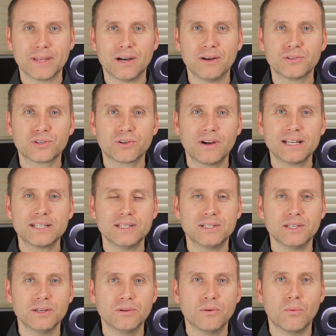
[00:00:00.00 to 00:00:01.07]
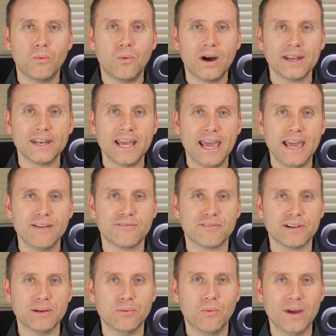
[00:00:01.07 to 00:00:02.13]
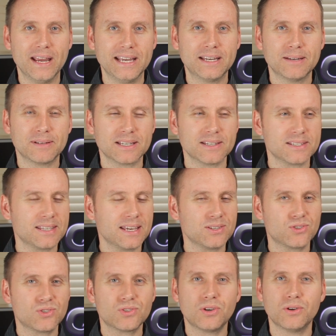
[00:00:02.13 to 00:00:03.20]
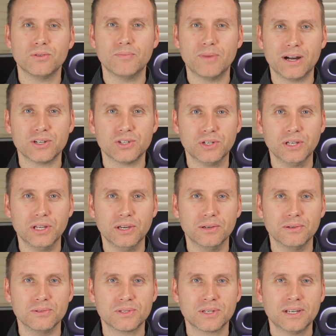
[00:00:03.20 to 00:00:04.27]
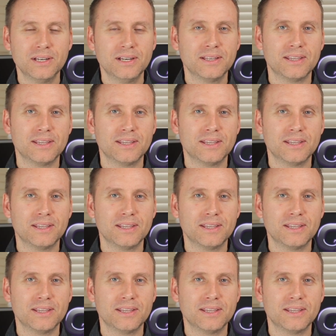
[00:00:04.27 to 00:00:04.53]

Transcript: I'll try to do one every week because there's so much news